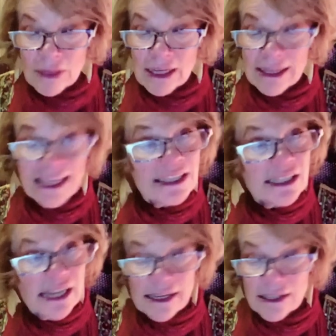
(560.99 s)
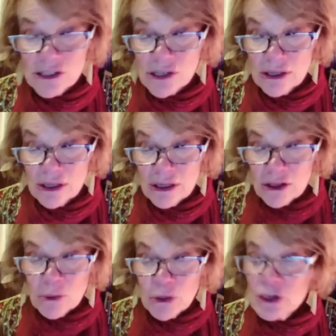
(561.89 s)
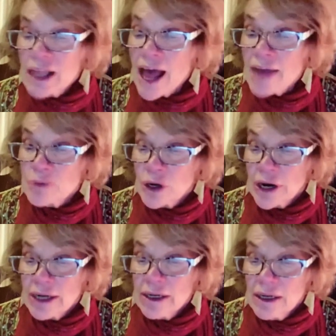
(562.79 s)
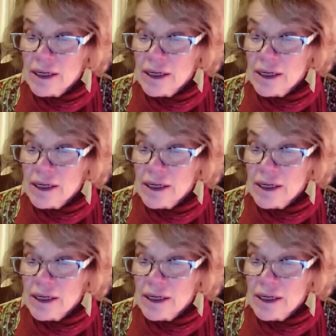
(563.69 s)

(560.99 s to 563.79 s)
These days, the word library